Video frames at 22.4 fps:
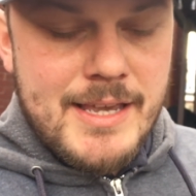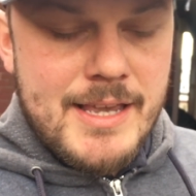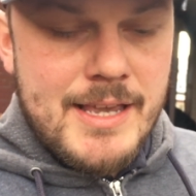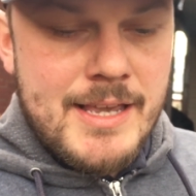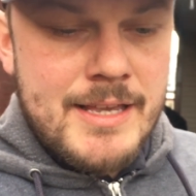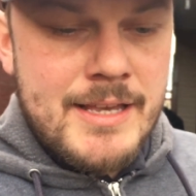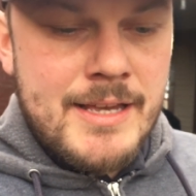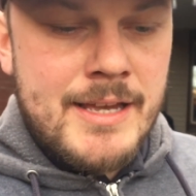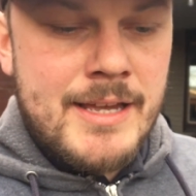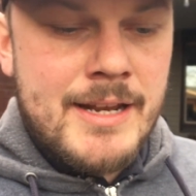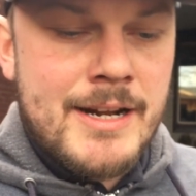
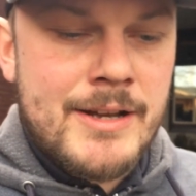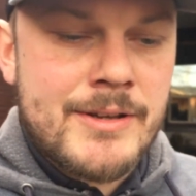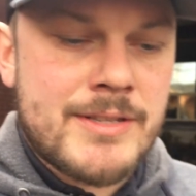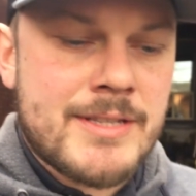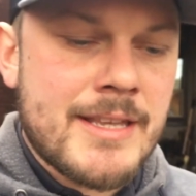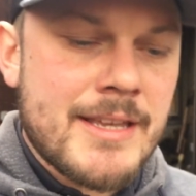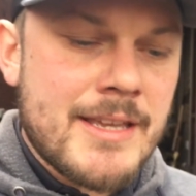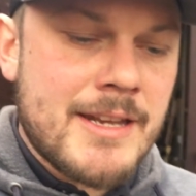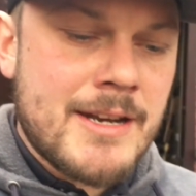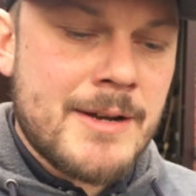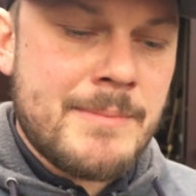And I was
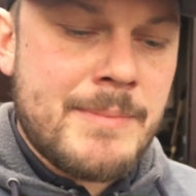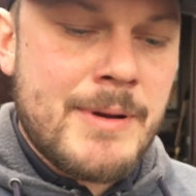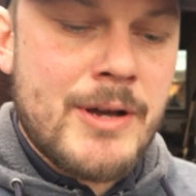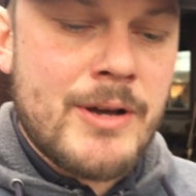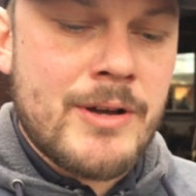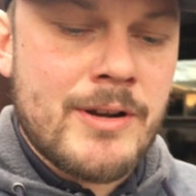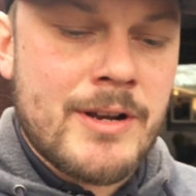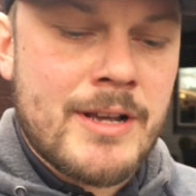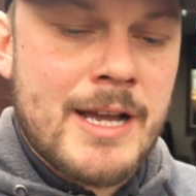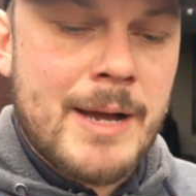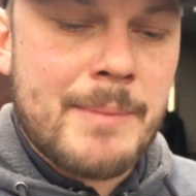thinking
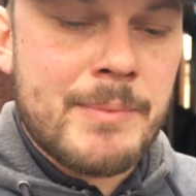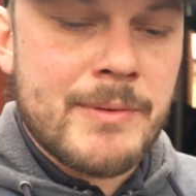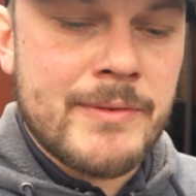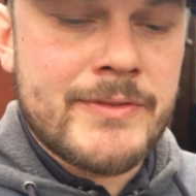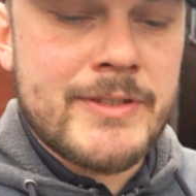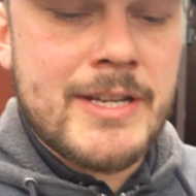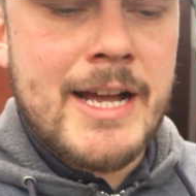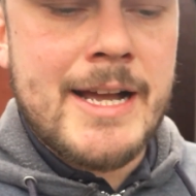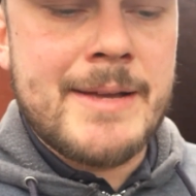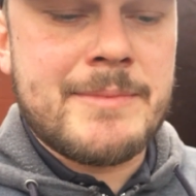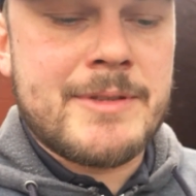about a couple of
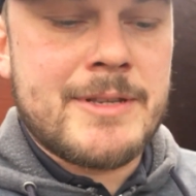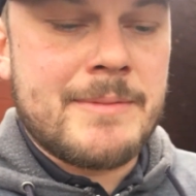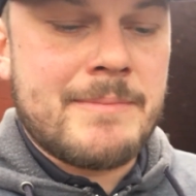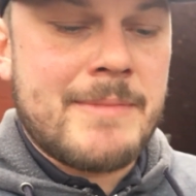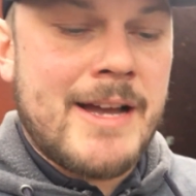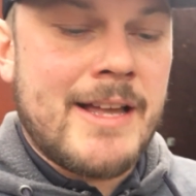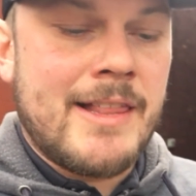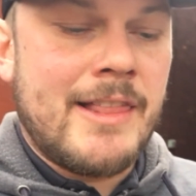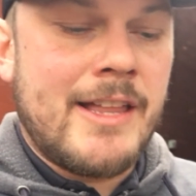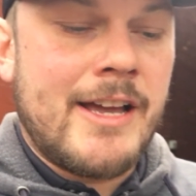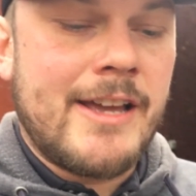times in
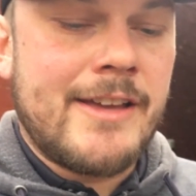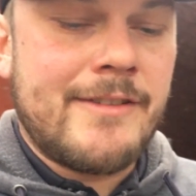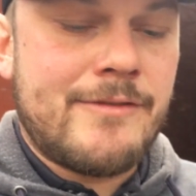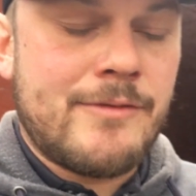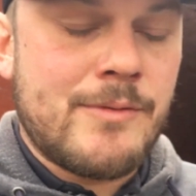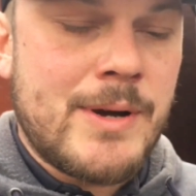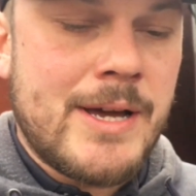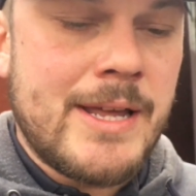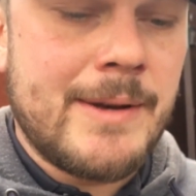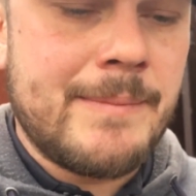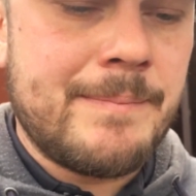my life
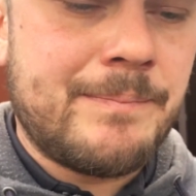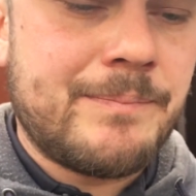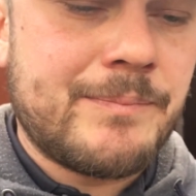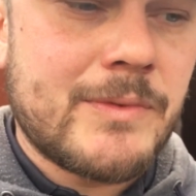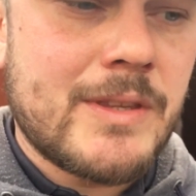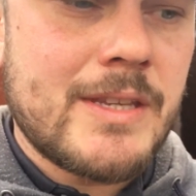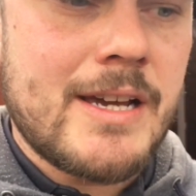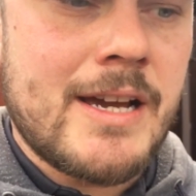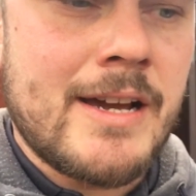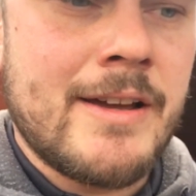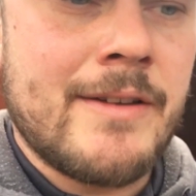when
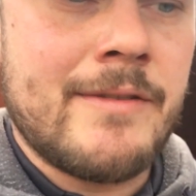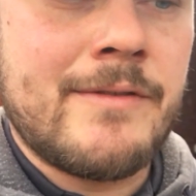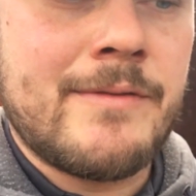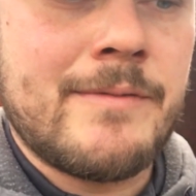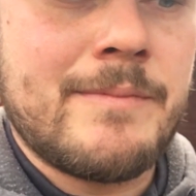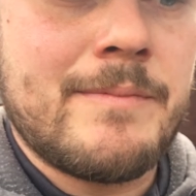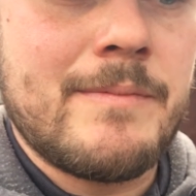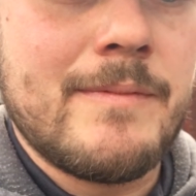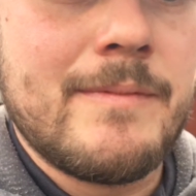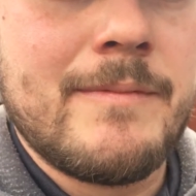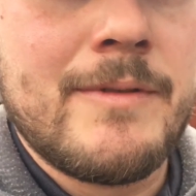
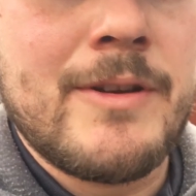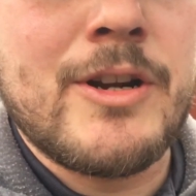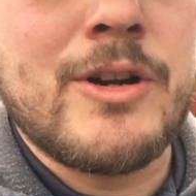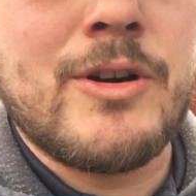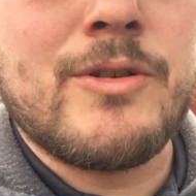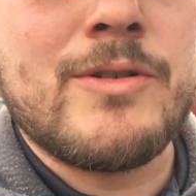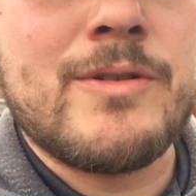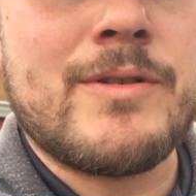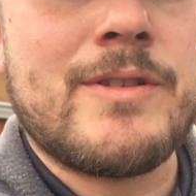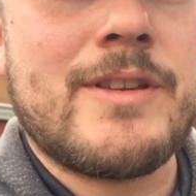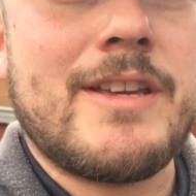I've,
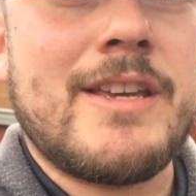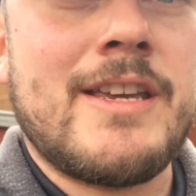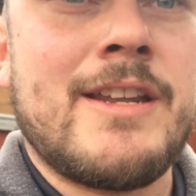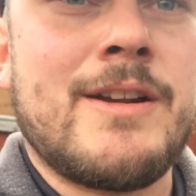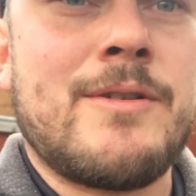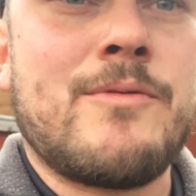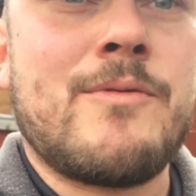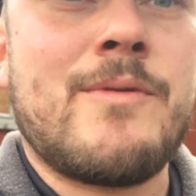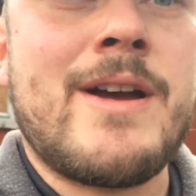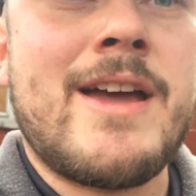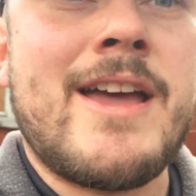in
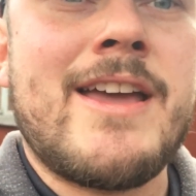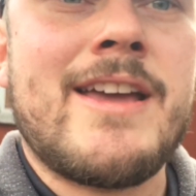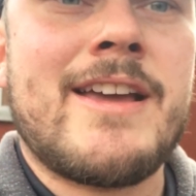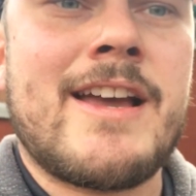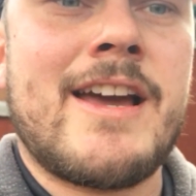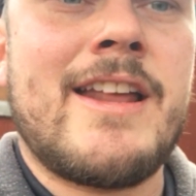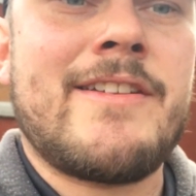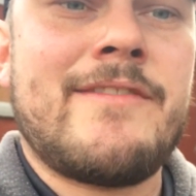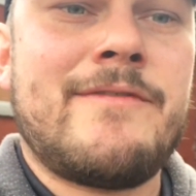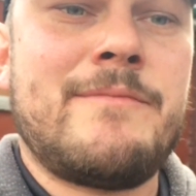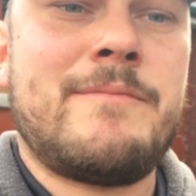a way
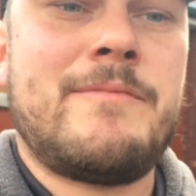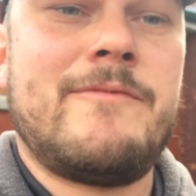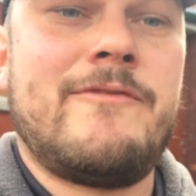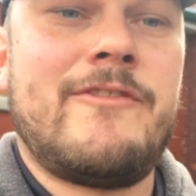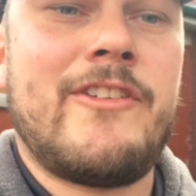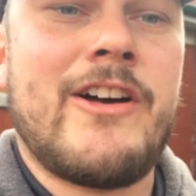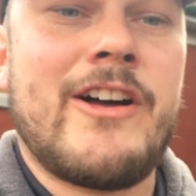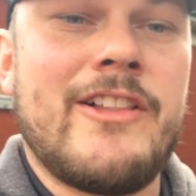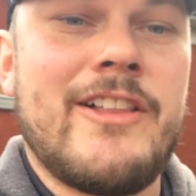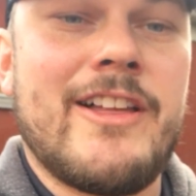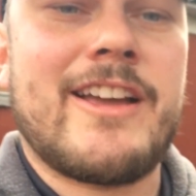kind of
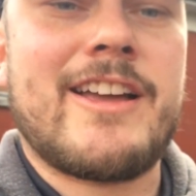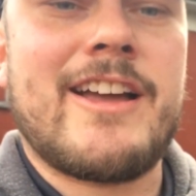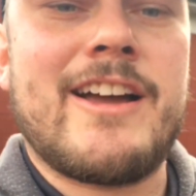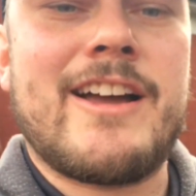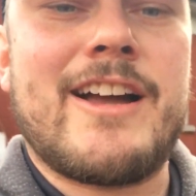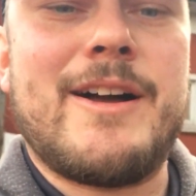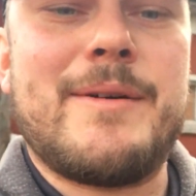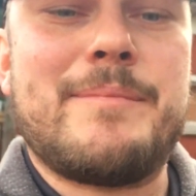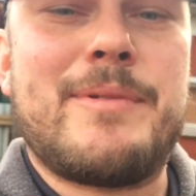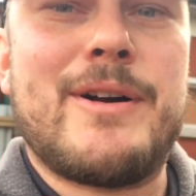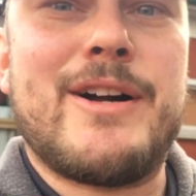felt like I
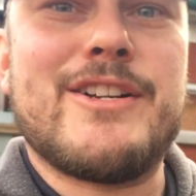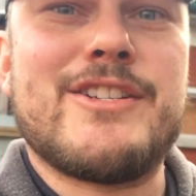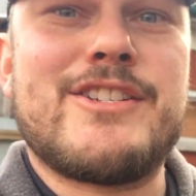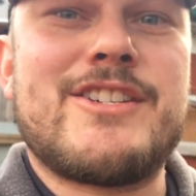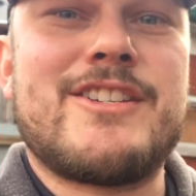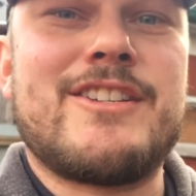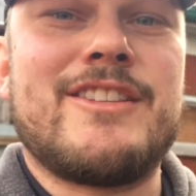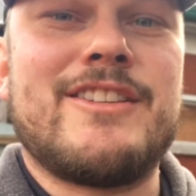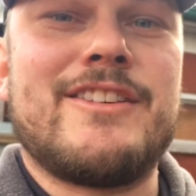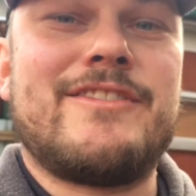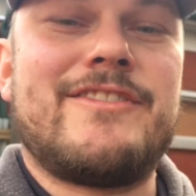got
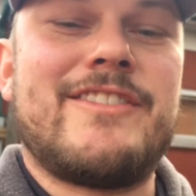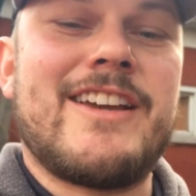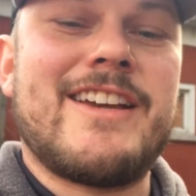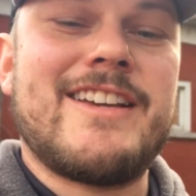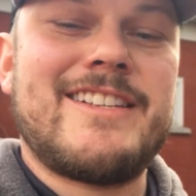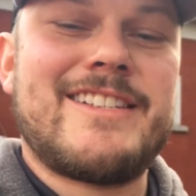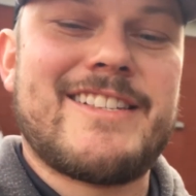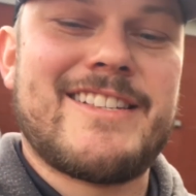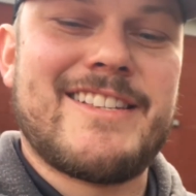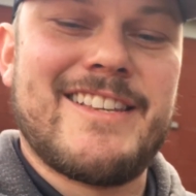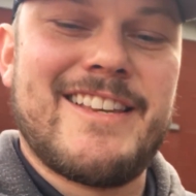punched in the
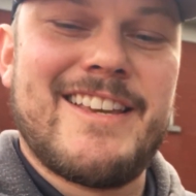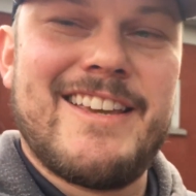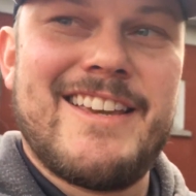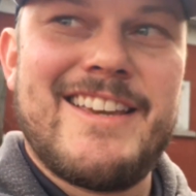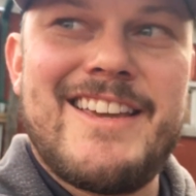face.